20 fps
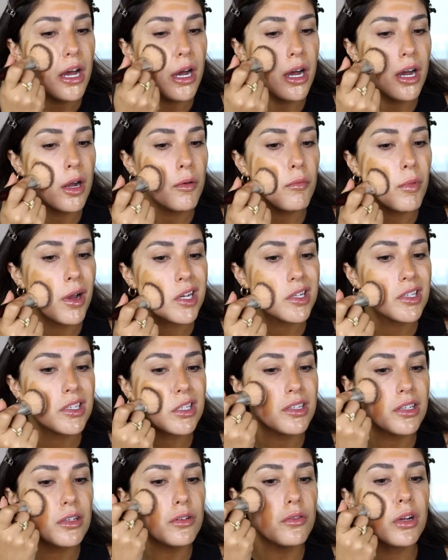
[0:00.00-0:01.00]
um, I
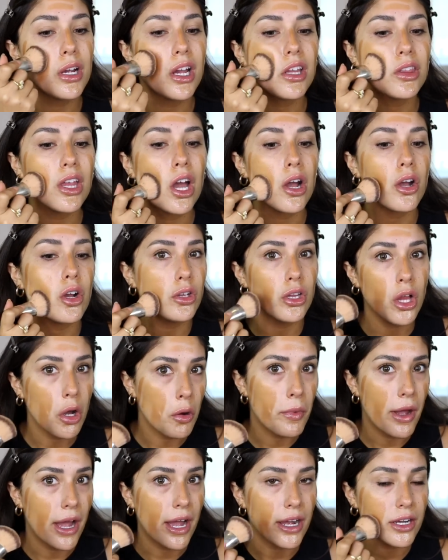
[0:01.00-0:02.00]
still get that
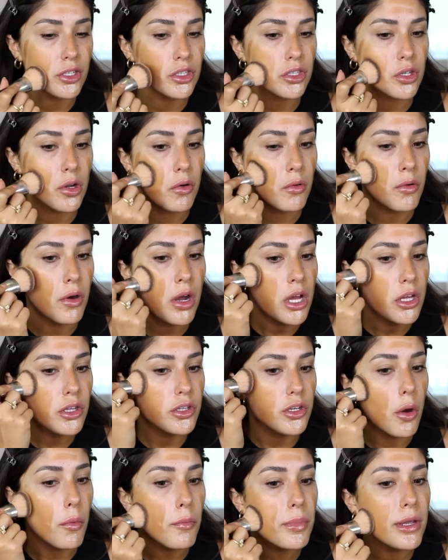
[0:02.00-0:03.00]
glow back. So
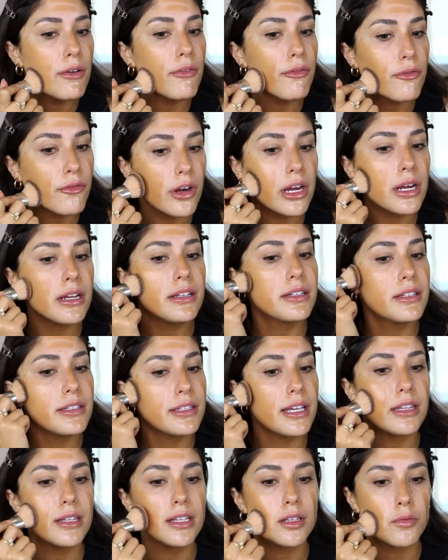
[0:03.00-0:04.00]
don't be afraid to
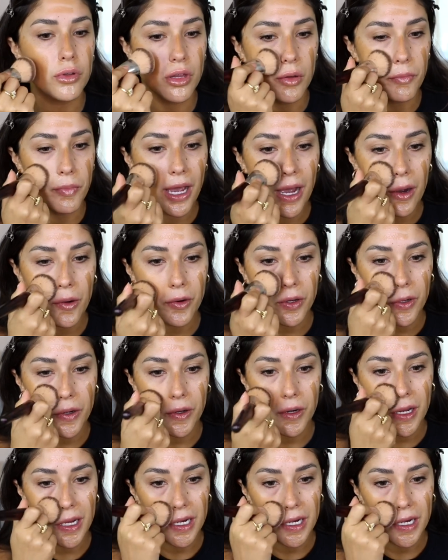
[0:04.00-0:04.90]
set this with a powder.